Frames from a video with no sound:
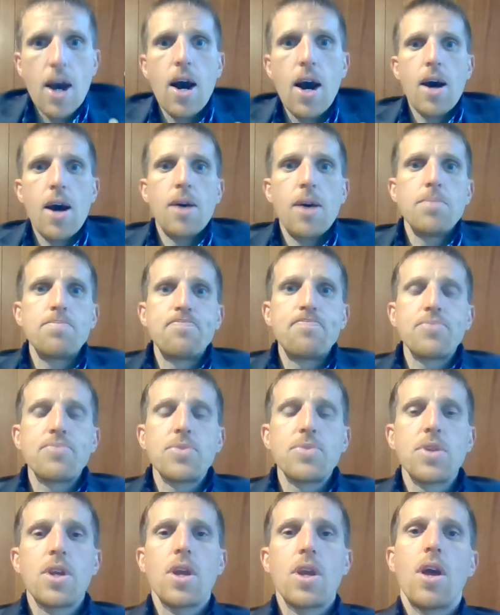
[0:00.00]

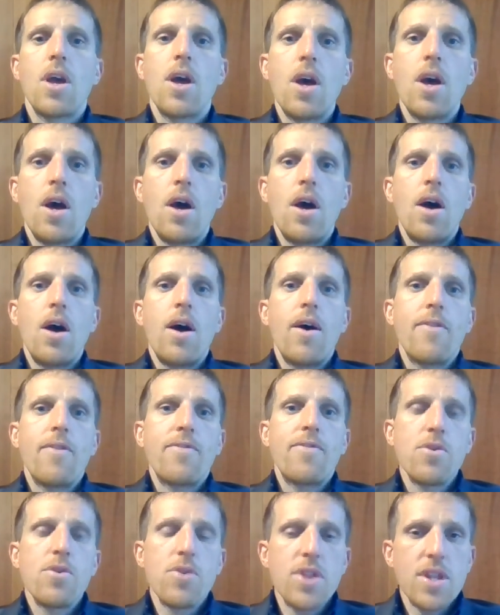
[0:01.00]
A
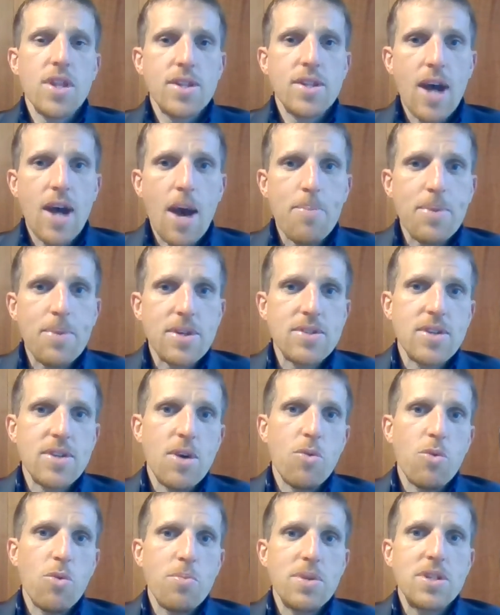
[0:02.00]
few of the topics
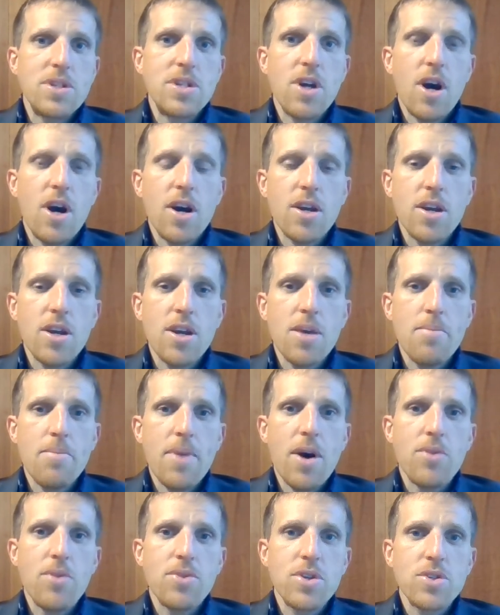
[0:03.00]
that we'll be talking
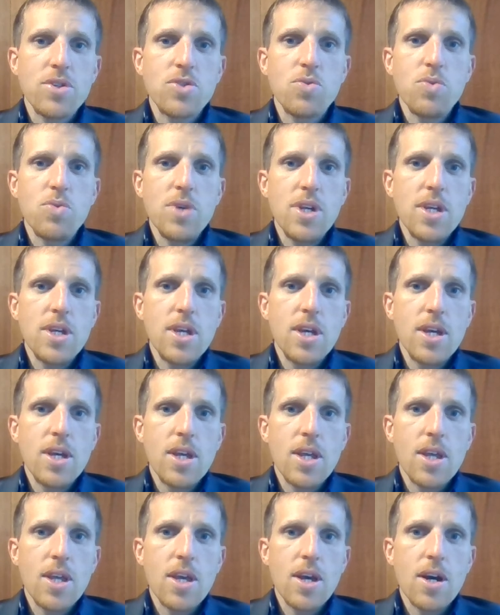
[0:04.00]
about this week
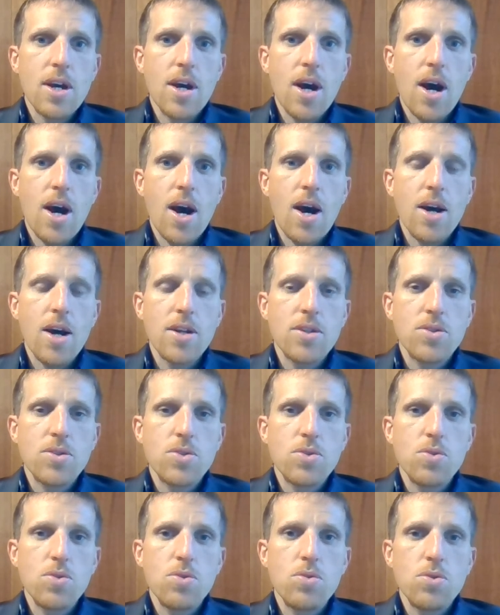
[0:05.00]

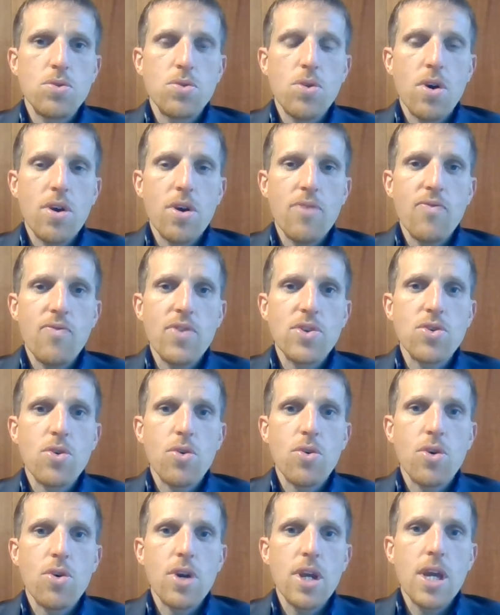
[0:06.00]
to our
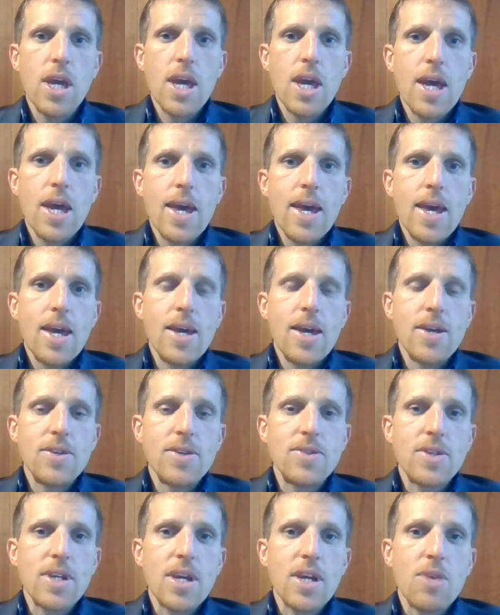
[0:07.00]
inventory
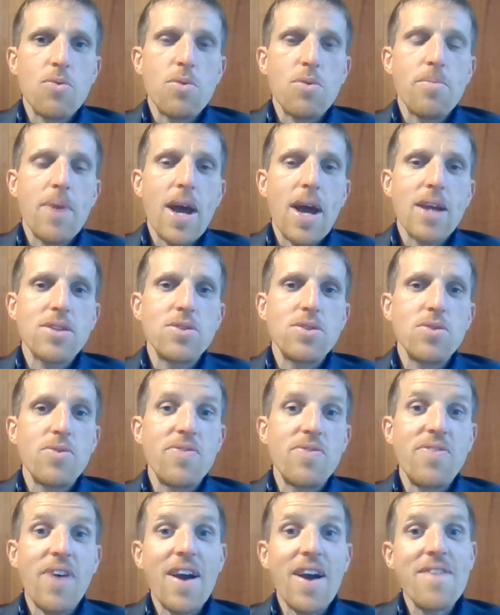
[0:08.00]
is, again, we're back to
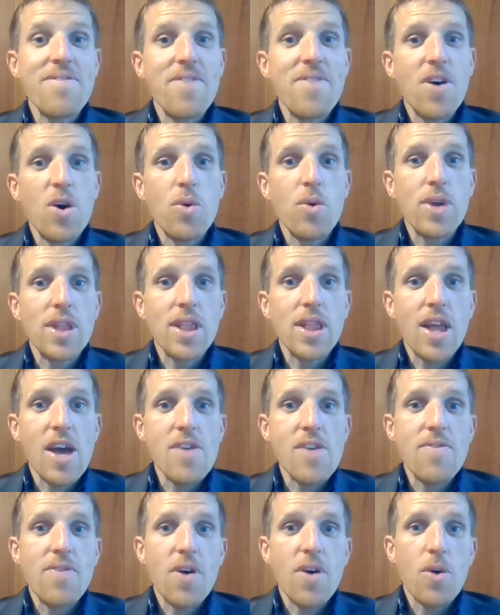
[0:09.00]
FIFO and
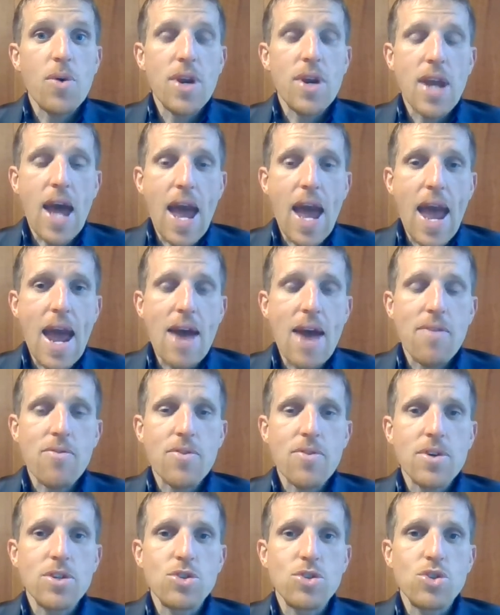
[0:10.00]
LIFO and
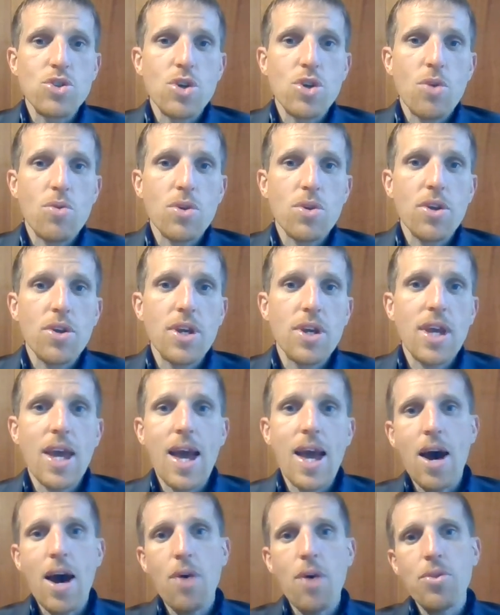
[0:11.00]
average. So we're looking
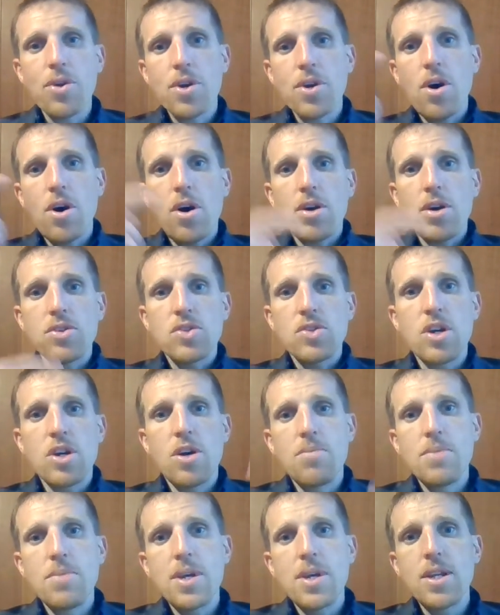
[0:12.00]
at how the costs
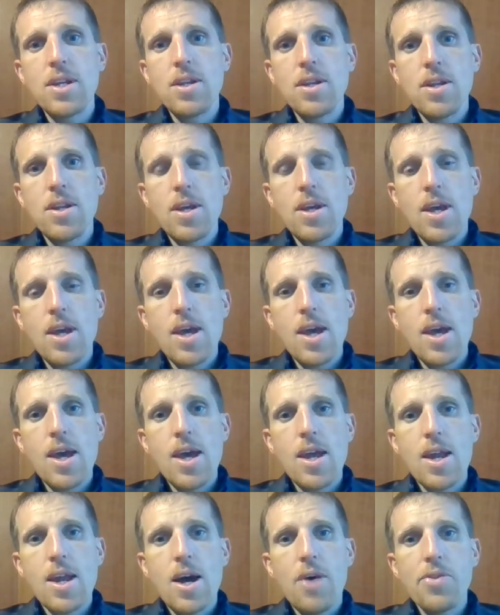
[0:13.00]
come in
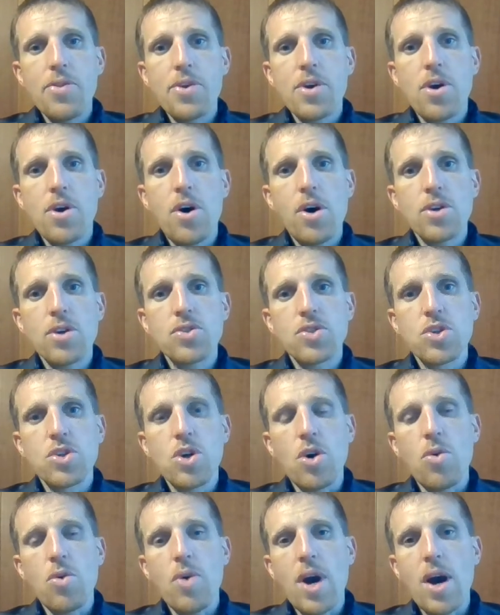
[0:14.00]
and how the costs
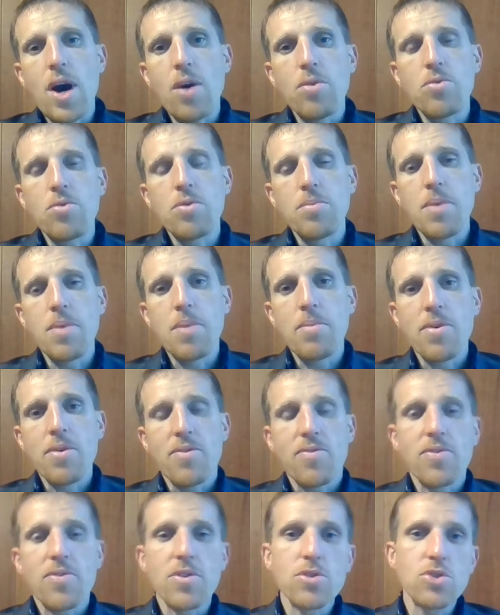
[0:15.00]
go out. Remember,
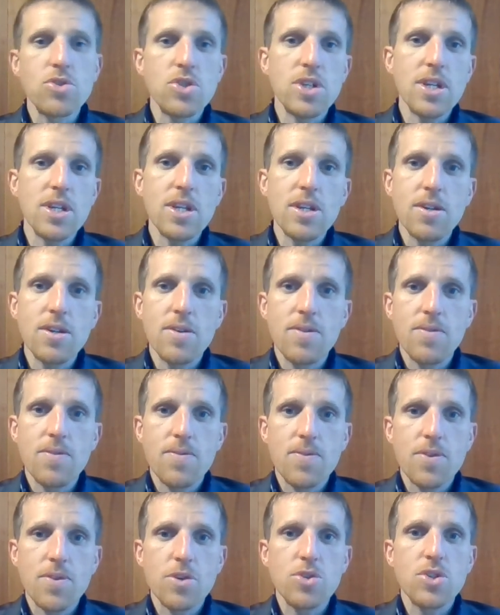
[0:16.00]
first in,
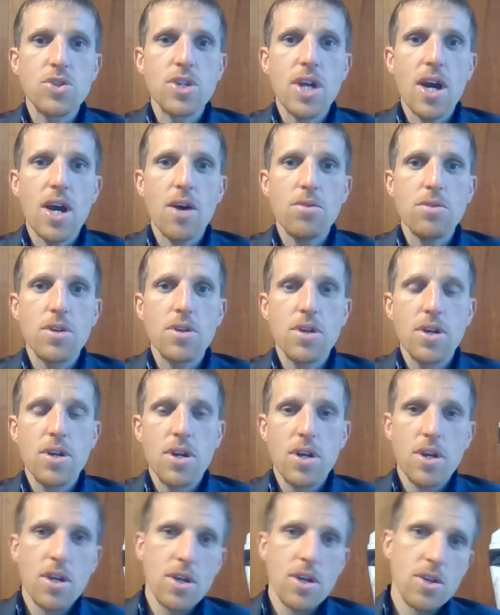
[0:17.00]
first out.
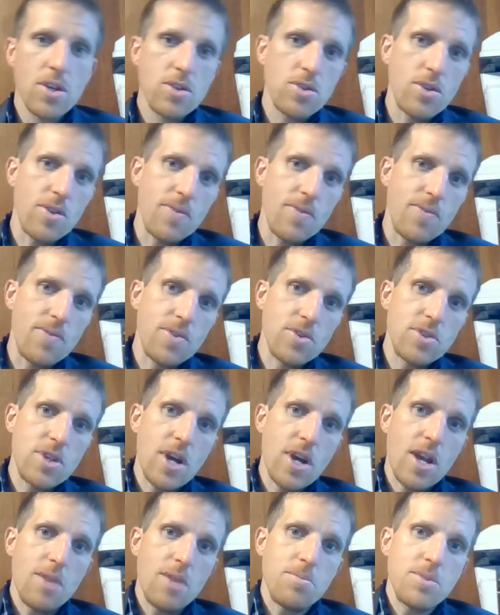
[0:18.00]
So the
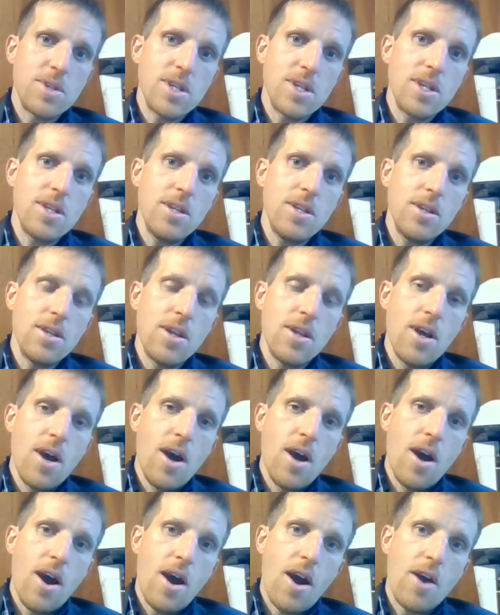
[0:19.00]
first items in
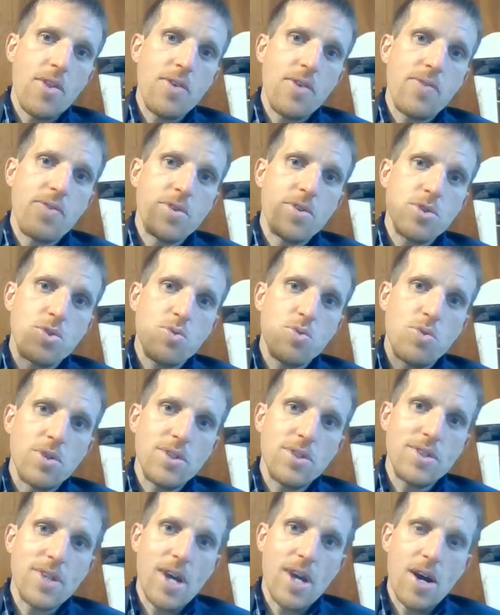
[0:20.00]
are the first
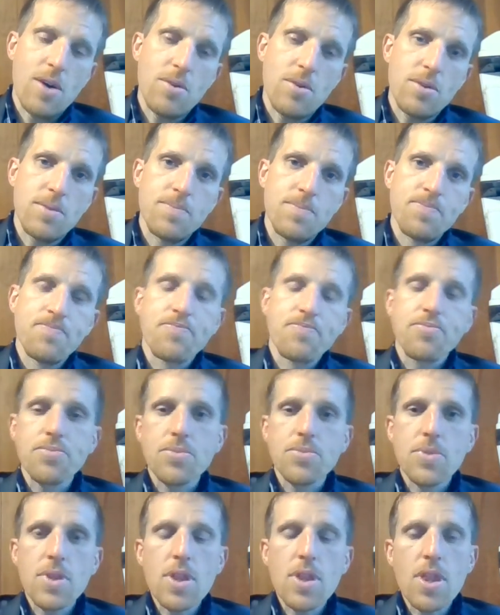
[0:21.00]
ones out.
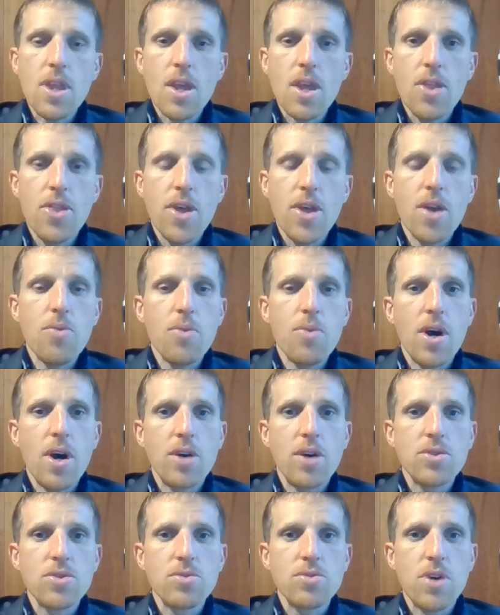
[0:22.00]
Then we
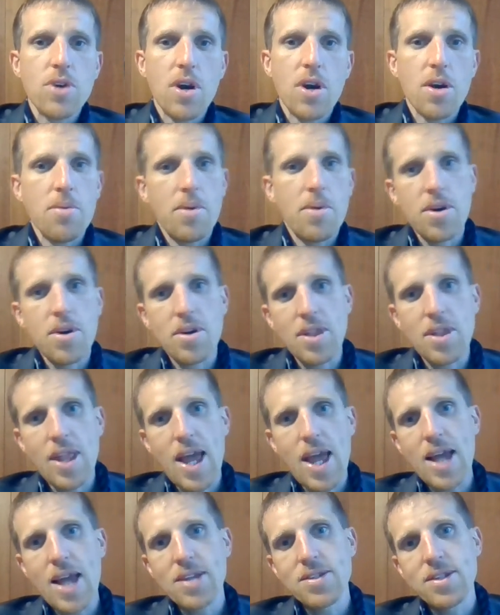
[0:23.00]
also talk about our
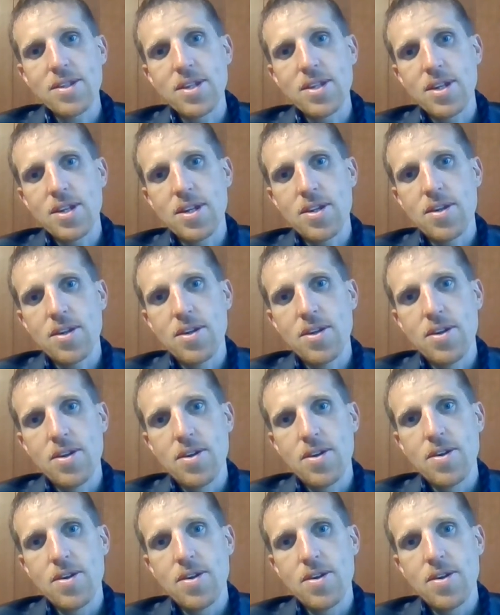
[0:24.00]
last in,